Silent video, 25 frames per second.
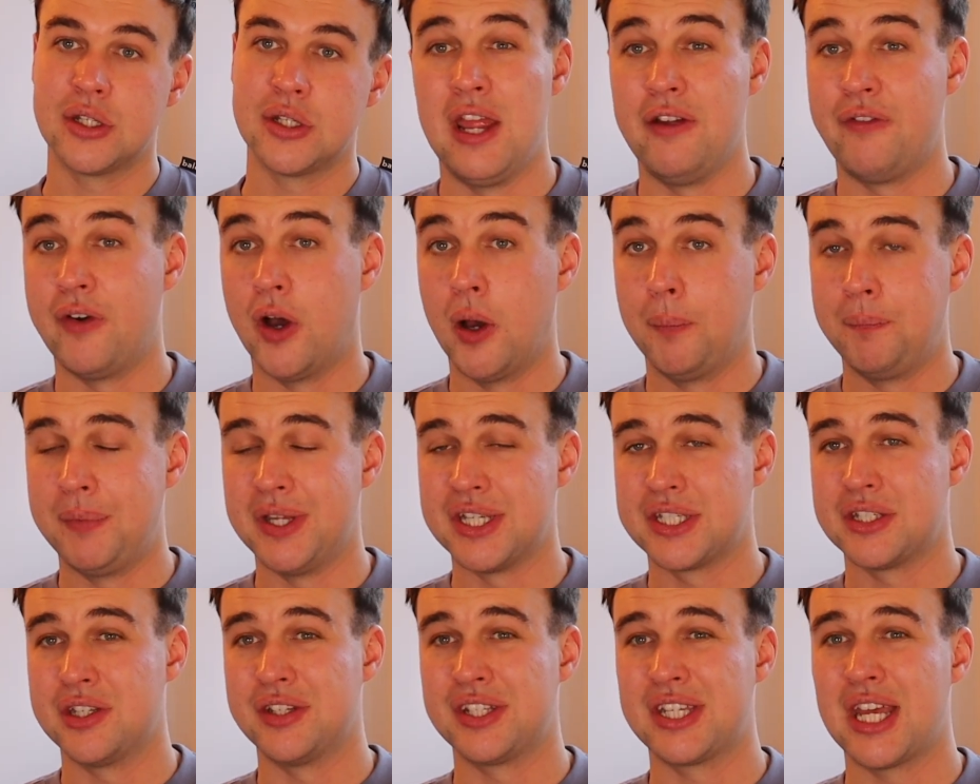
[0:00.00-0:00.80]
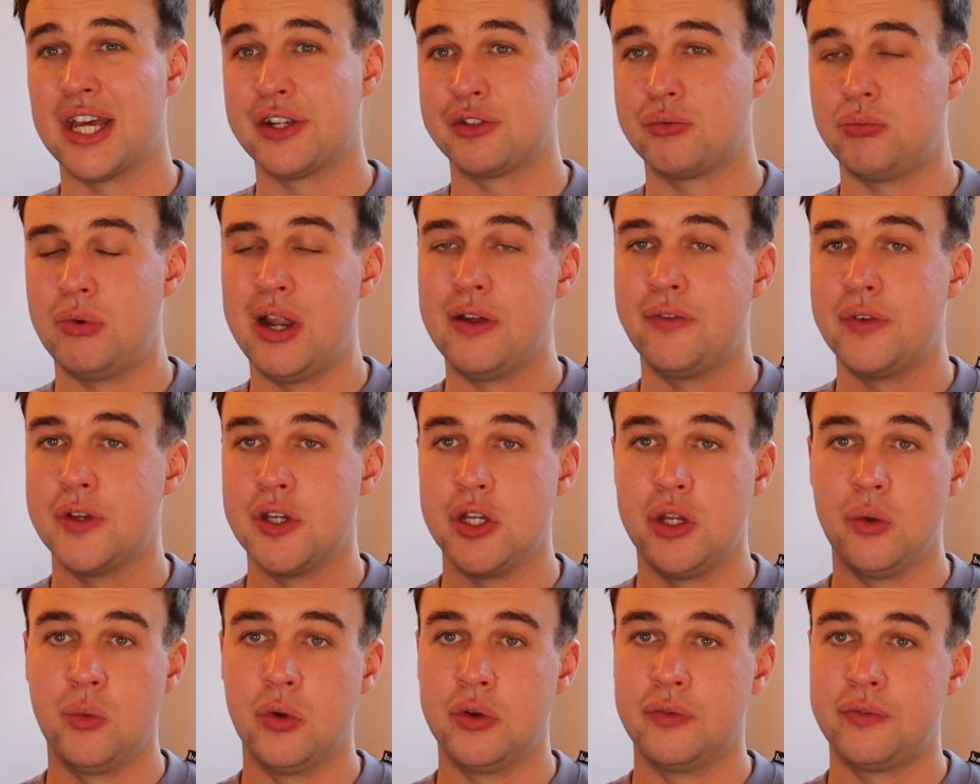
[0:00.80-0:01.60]
If our business has
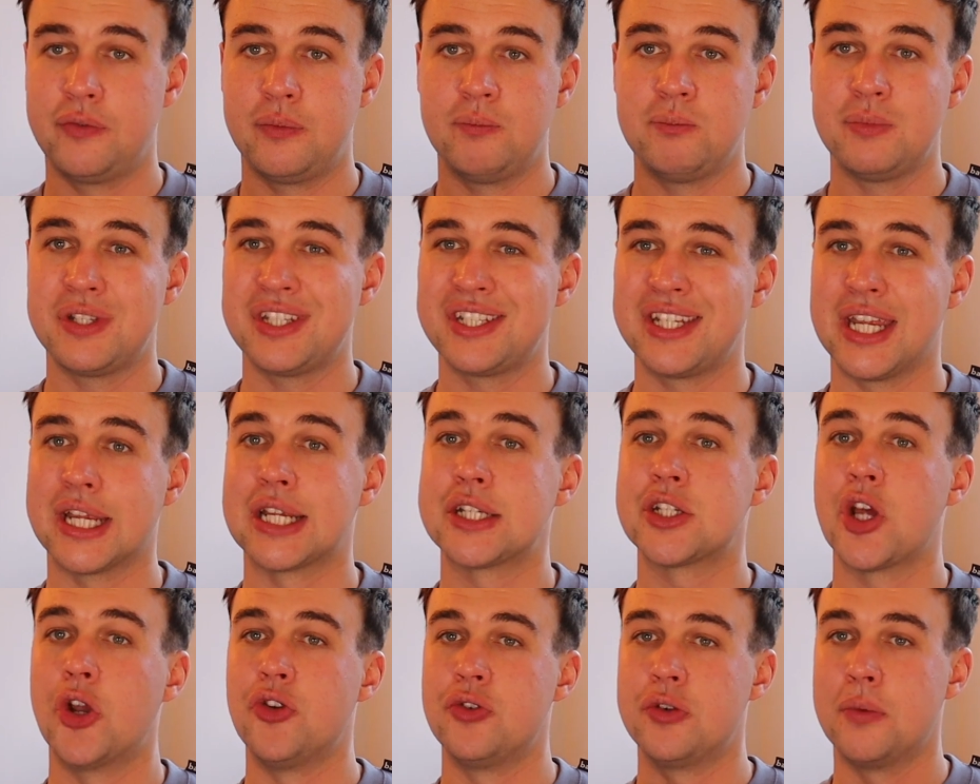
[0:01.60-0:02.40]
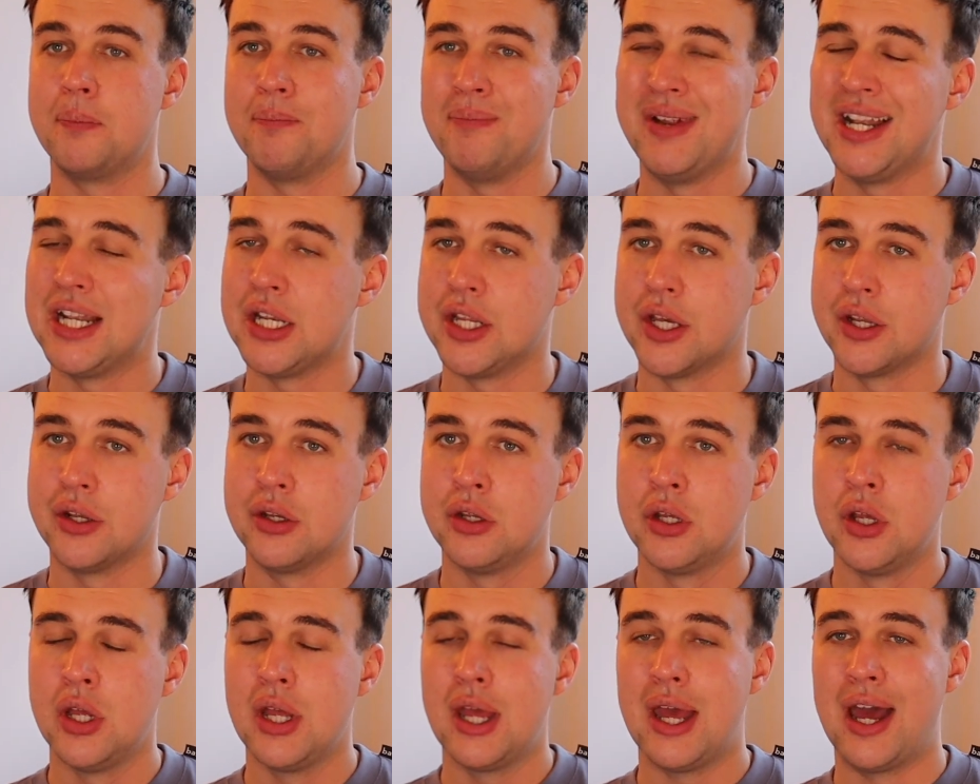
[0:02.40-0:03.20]
revenue of 600 million
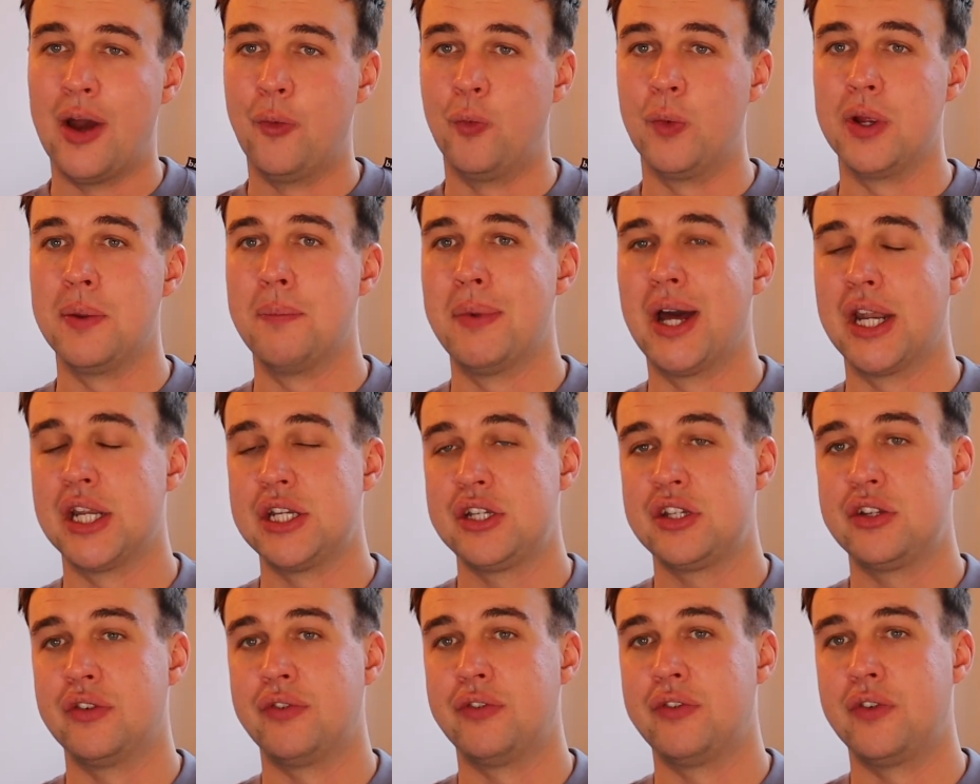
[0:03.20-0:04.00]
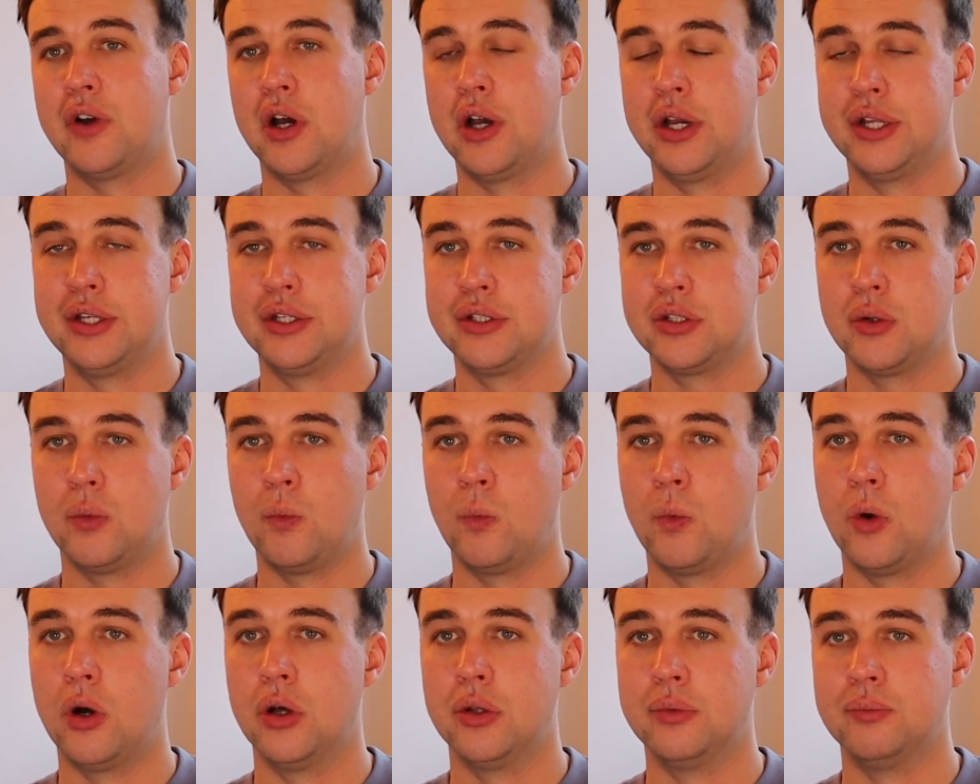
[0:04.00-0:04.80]
and we manage to find
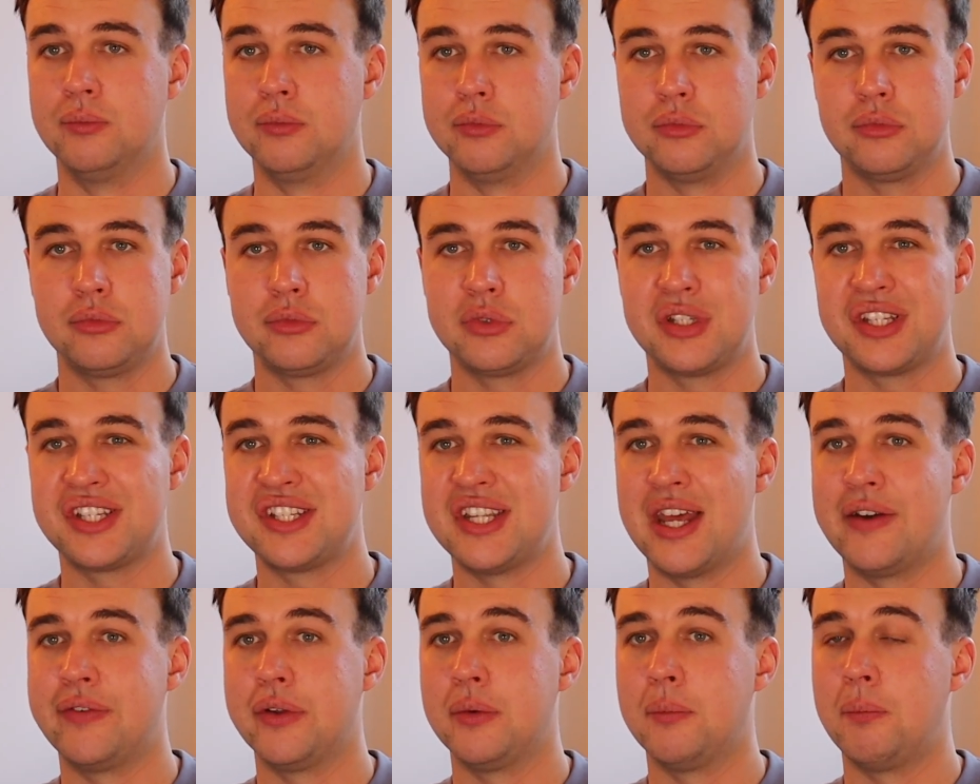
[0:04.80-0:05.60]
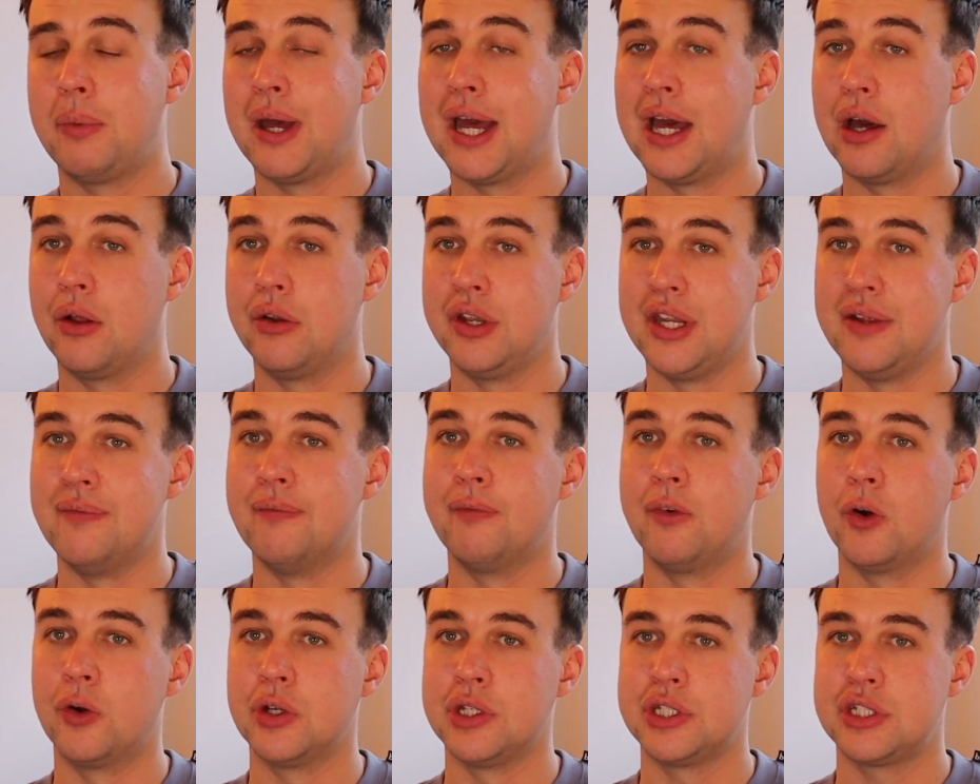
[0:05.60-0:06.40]
one £7
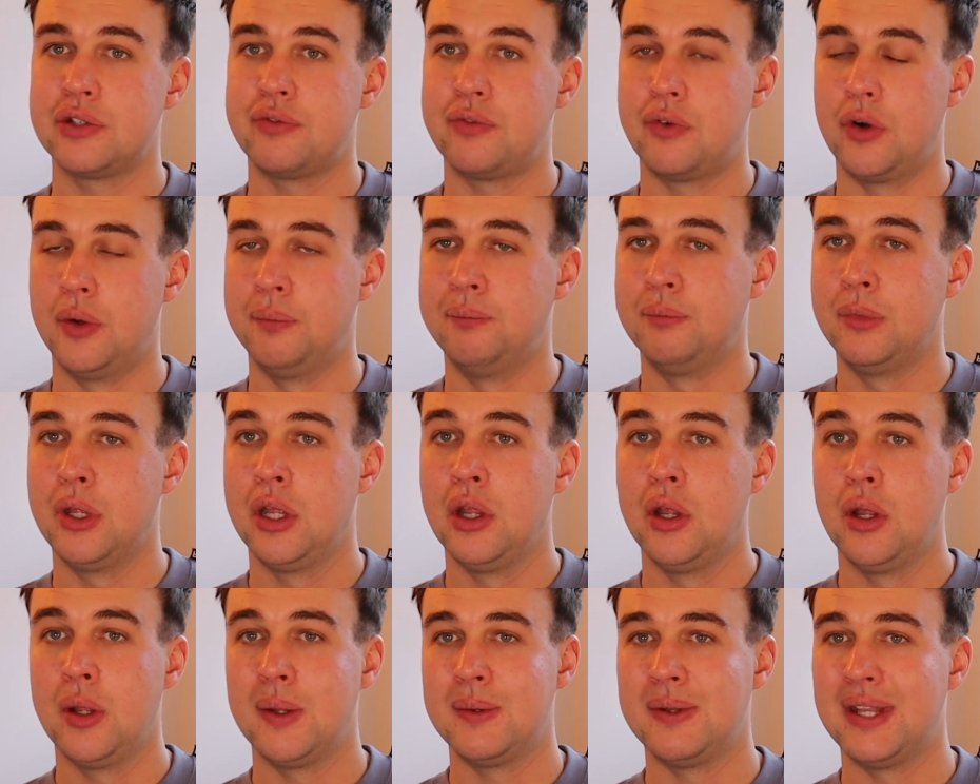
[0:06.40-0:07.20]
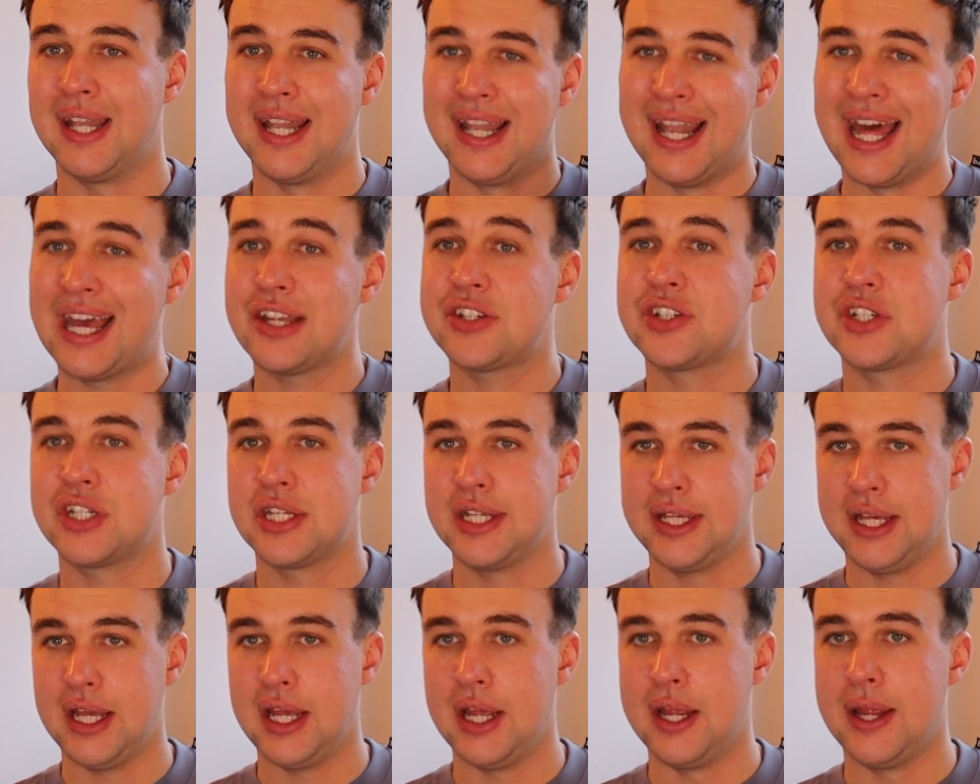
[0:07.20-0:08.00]
invoice from last
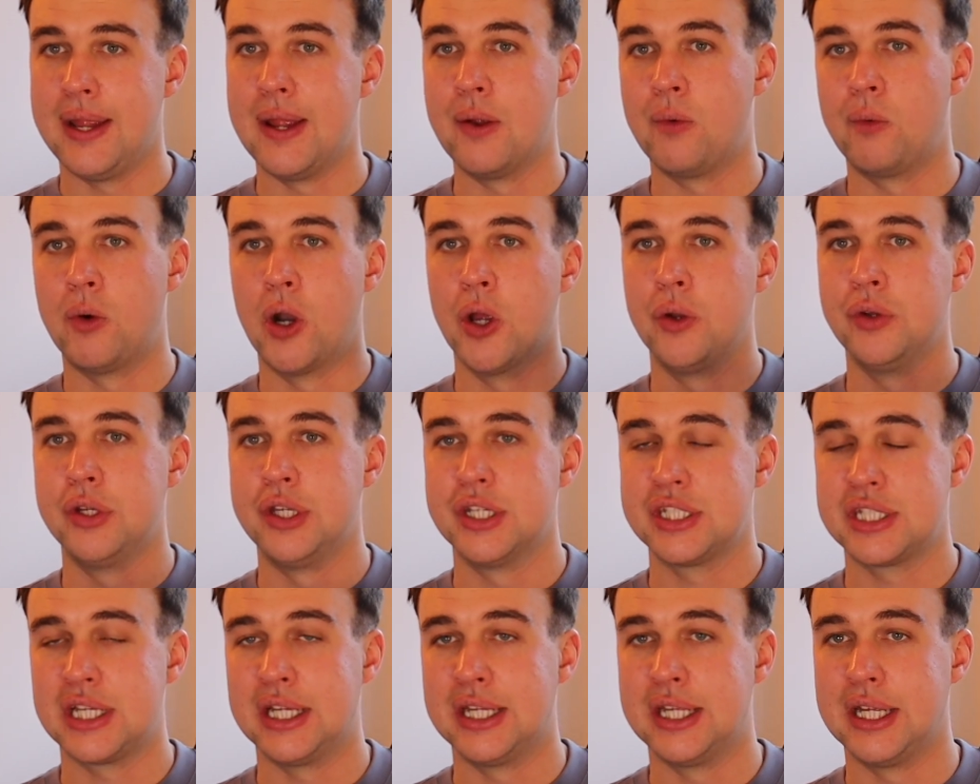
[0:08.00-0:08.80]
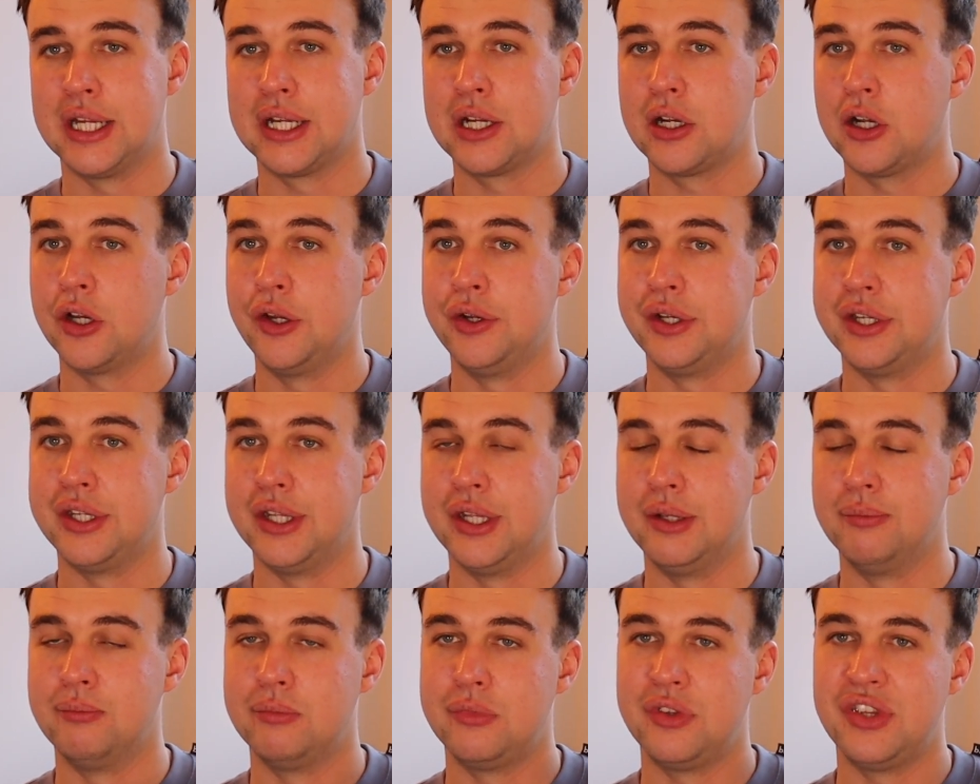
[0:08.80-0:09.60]
year erroneously included
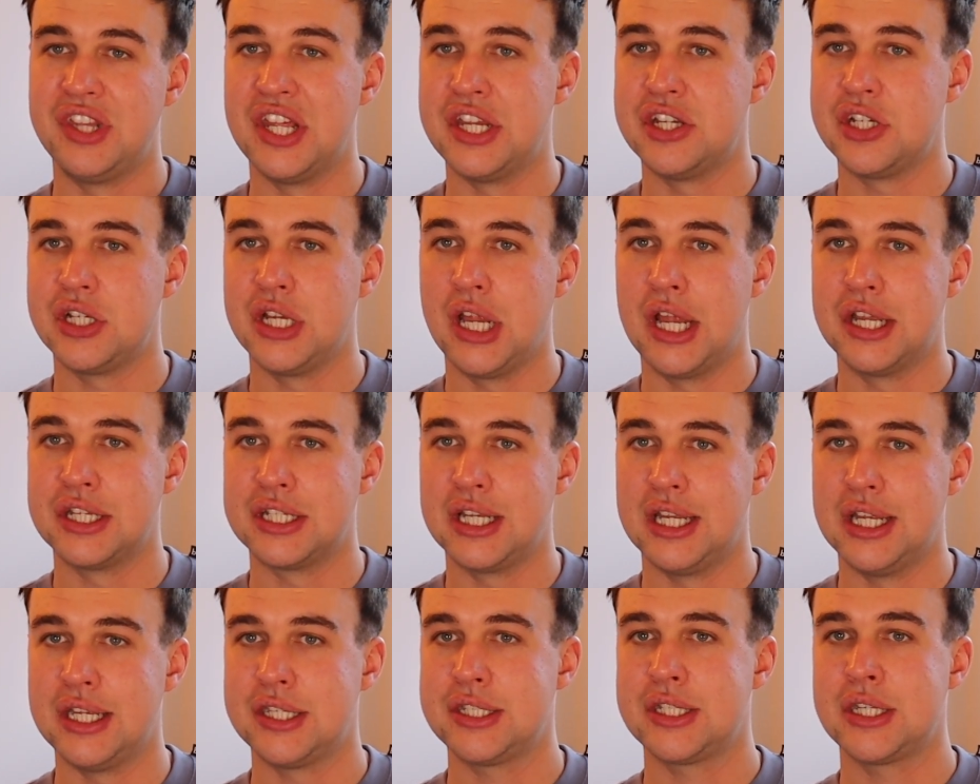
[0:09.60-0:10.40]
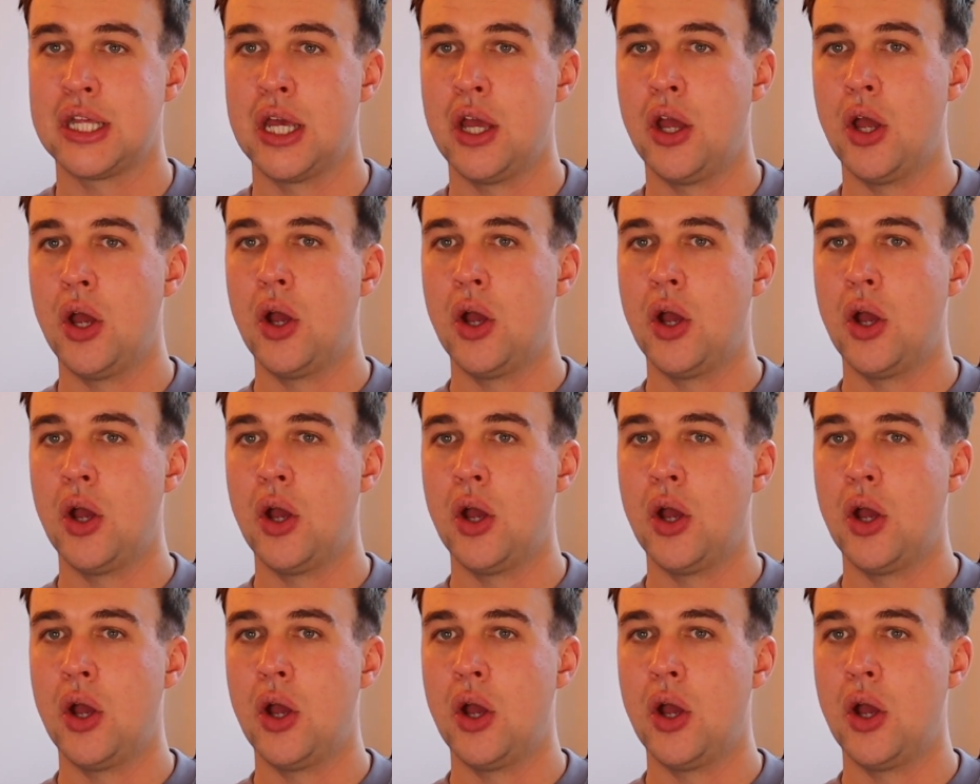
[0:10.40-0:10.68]
in this year's list,